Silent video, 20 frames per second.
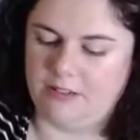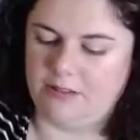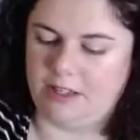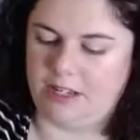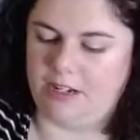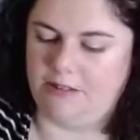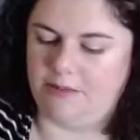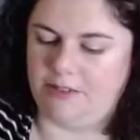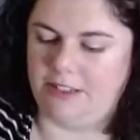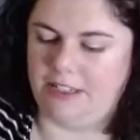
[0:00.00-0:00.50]
And
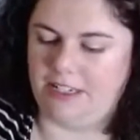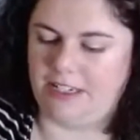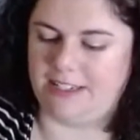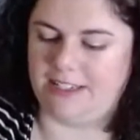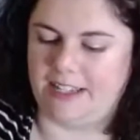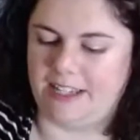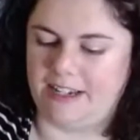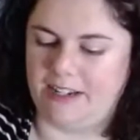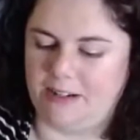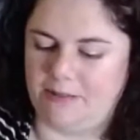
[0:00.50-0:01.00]
I'm really
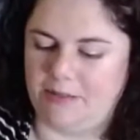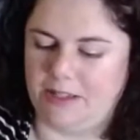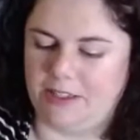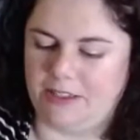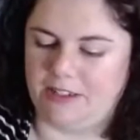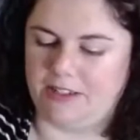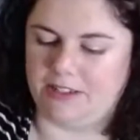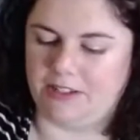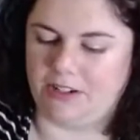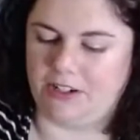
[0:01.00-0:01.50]
excited about
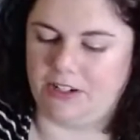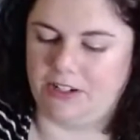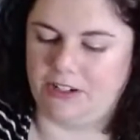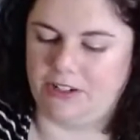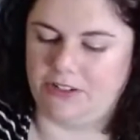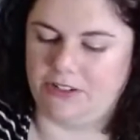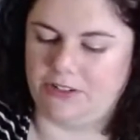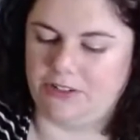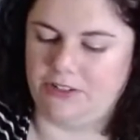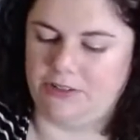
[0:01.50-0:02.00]
this
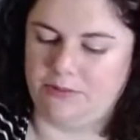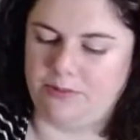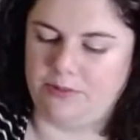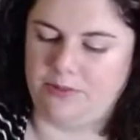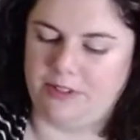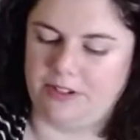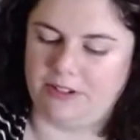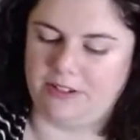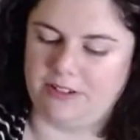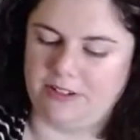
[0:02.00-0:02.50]
gardeners group.
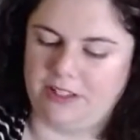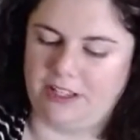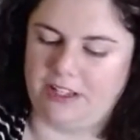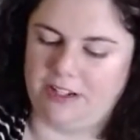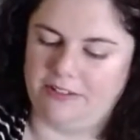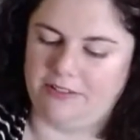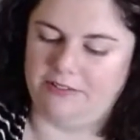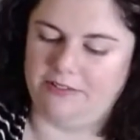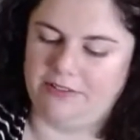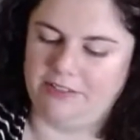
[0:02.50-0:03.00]
There's a lot
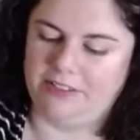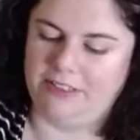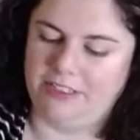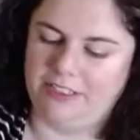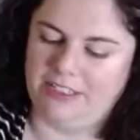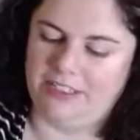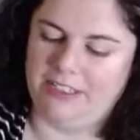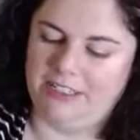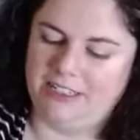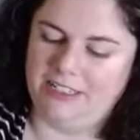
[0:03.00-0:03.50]
of
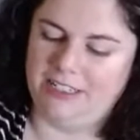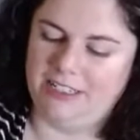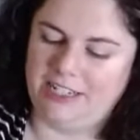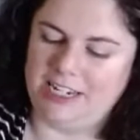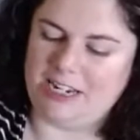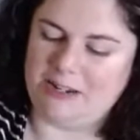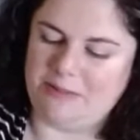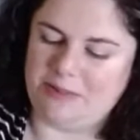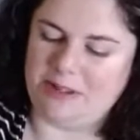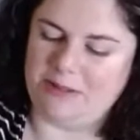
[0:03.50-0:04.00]

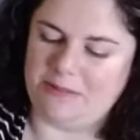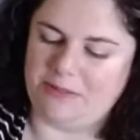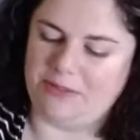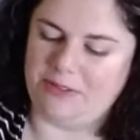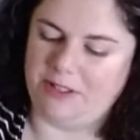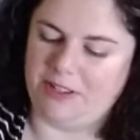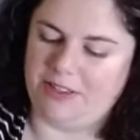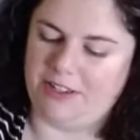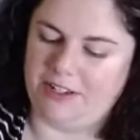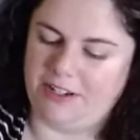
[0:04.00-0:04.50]
neat
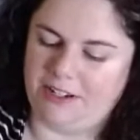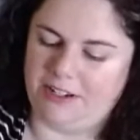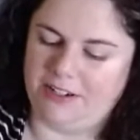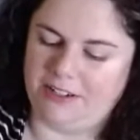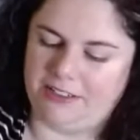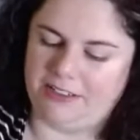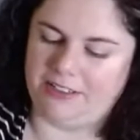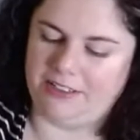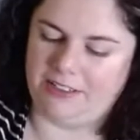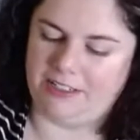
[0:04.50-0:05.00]
people in there,
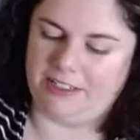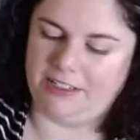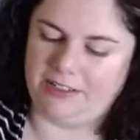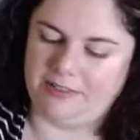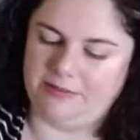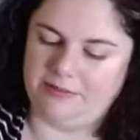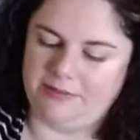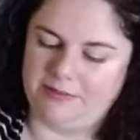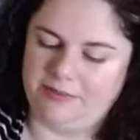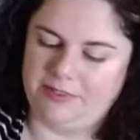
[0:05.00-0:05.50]
and
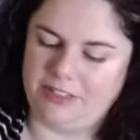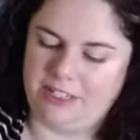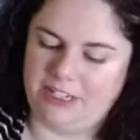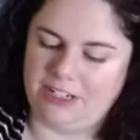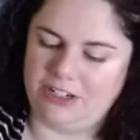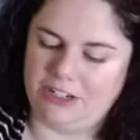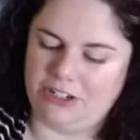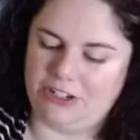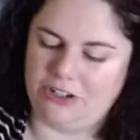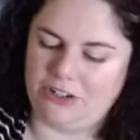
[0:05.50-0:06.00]
um, I
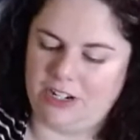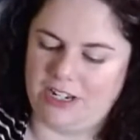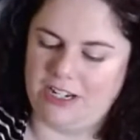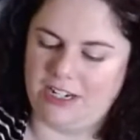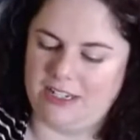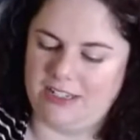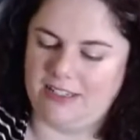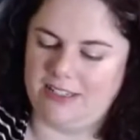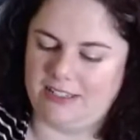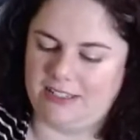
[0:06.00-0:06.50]
just
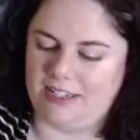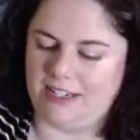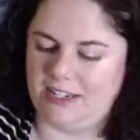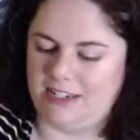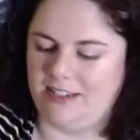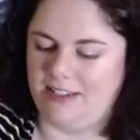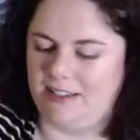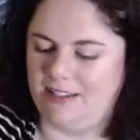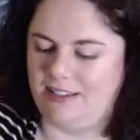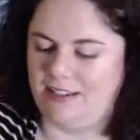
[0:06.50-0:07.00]
traded
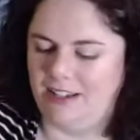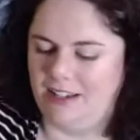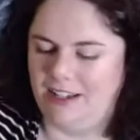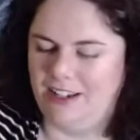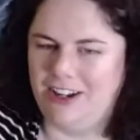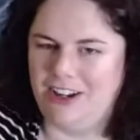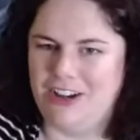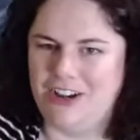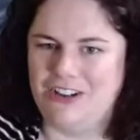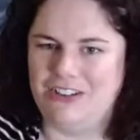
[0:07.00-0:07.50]
seeds
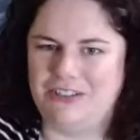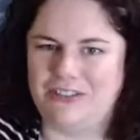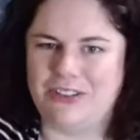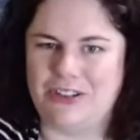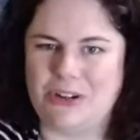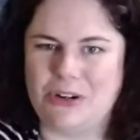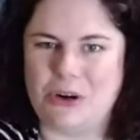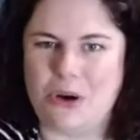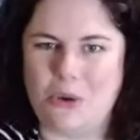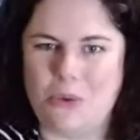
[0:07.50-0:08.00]

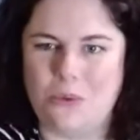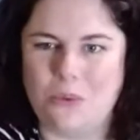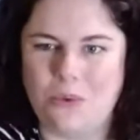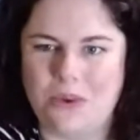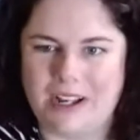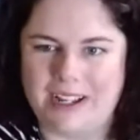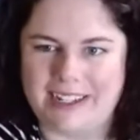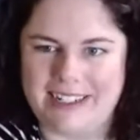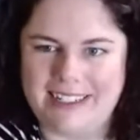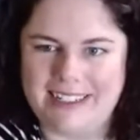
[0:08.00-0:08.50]
for
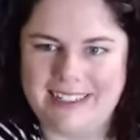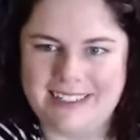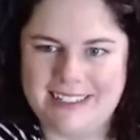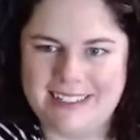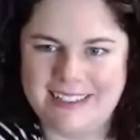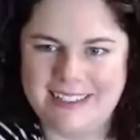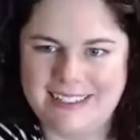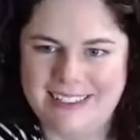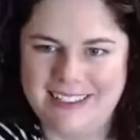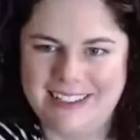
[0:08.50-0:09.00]
light.
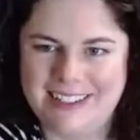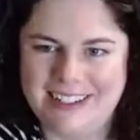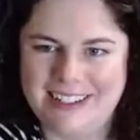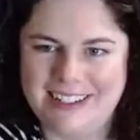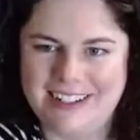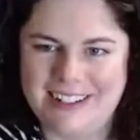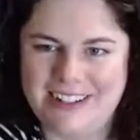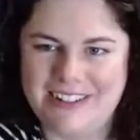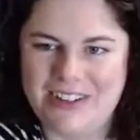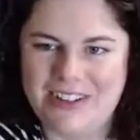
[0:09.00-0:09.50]

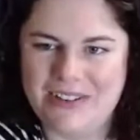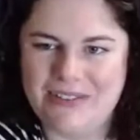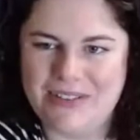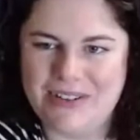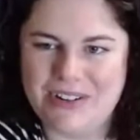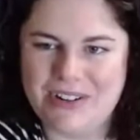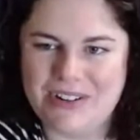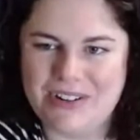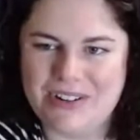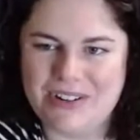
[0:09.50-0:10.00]
Have you
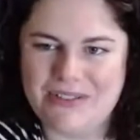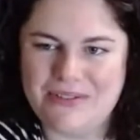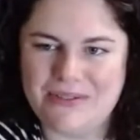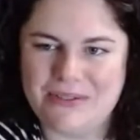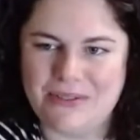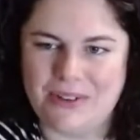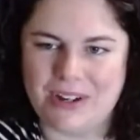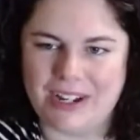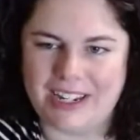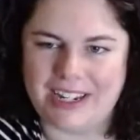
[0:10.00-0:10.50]
ever heard of
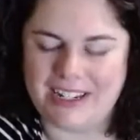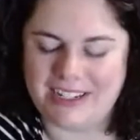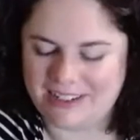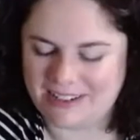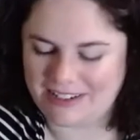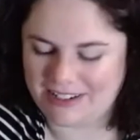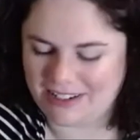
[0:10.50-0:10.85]
light?